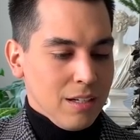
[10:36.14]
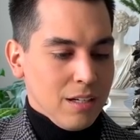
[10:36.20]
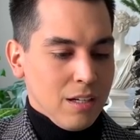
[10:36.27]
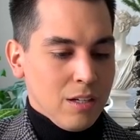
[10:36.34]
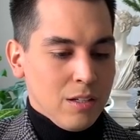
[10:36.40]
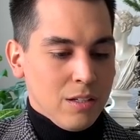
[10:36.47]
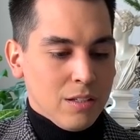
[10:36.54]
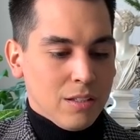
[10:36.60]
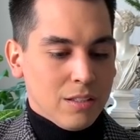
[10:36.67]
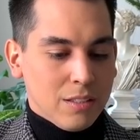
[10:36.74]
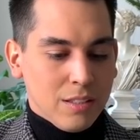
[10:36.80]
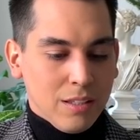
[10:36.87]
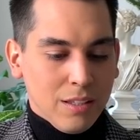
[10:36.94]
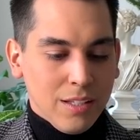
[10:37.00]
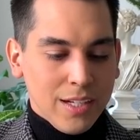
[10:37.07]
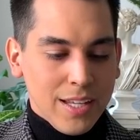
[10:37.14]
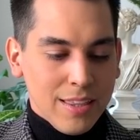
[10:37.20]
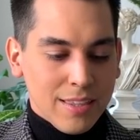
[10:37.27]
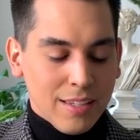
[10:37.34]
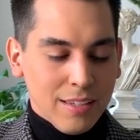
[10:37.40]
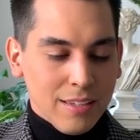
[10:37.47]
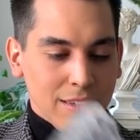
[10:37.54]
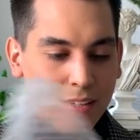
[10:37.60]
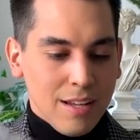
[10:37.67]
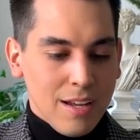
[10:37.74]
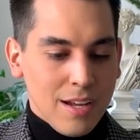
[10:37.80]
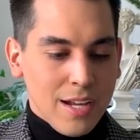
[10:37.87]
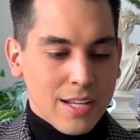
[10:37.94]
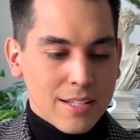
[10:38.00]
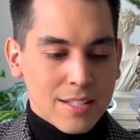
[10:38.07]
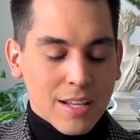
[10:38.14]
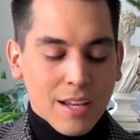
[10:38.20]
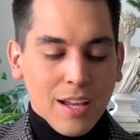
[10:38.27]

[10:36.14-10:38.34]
oh, look at the lines.